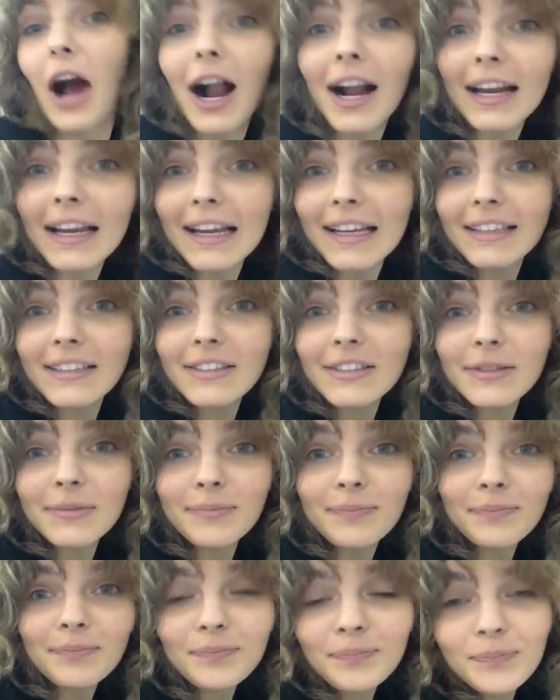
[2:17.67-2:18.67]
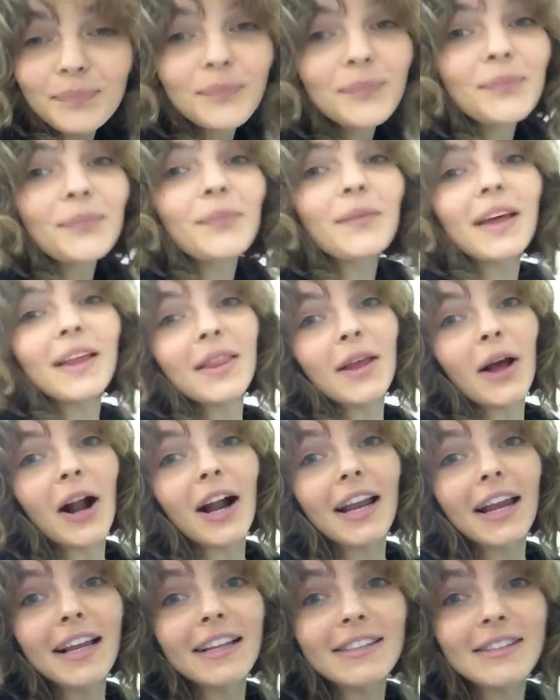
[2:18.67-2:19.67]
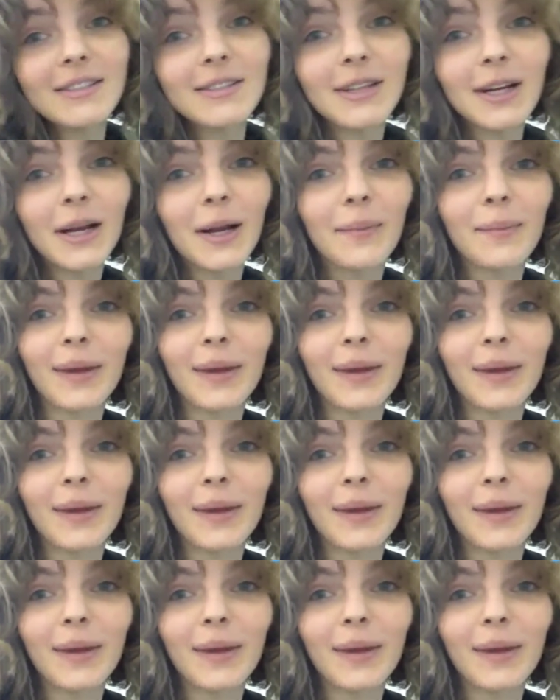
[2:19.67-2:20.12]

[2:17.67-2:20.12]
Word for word: audience the audience is